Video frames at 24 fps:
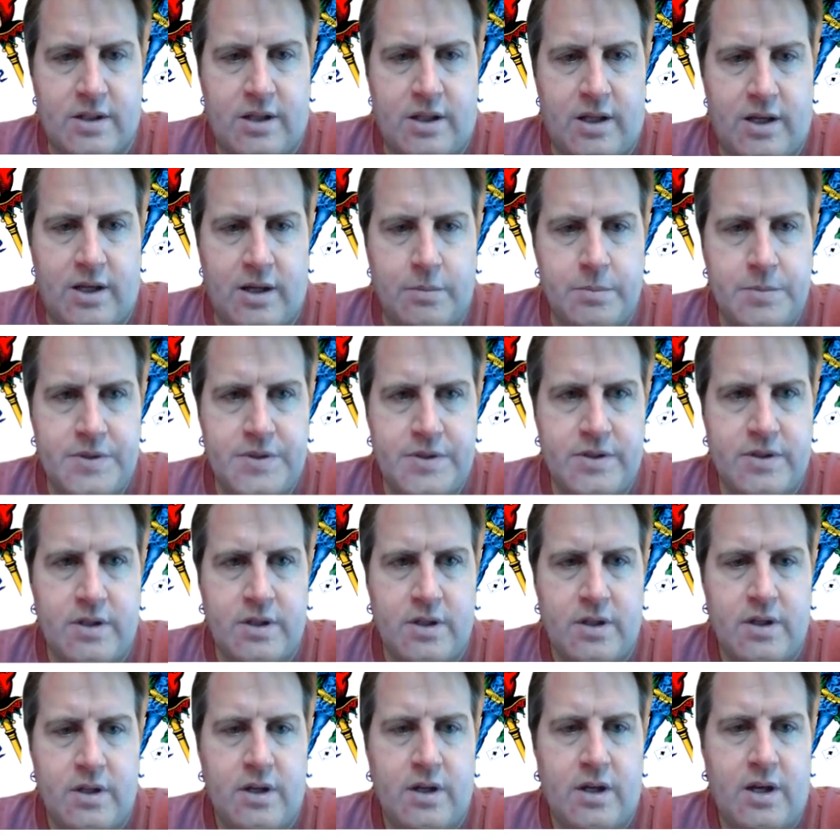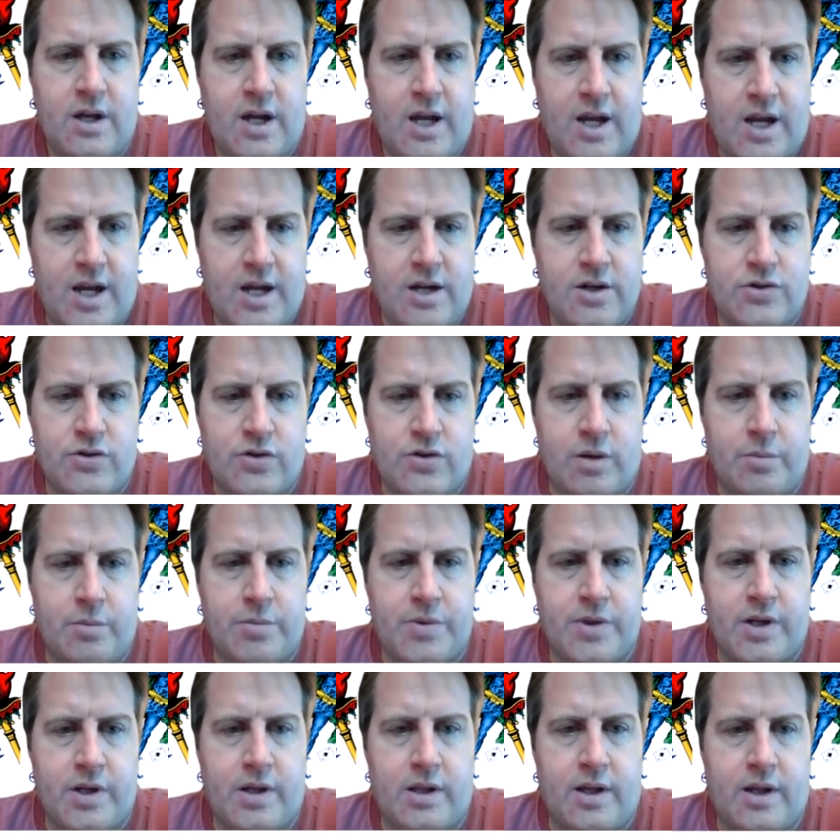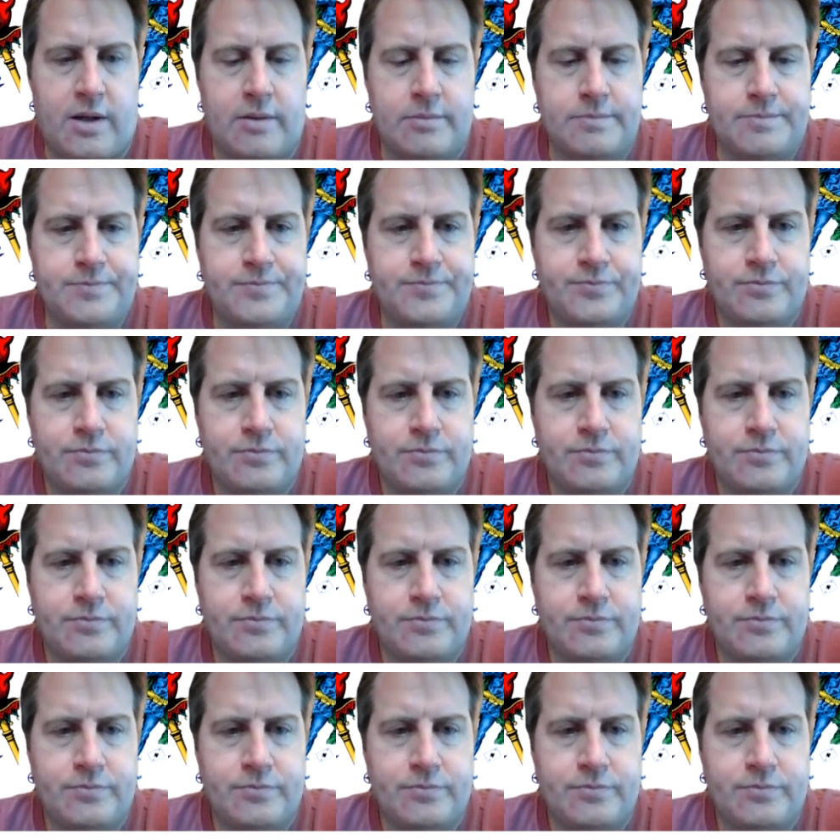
clubs and trump the club.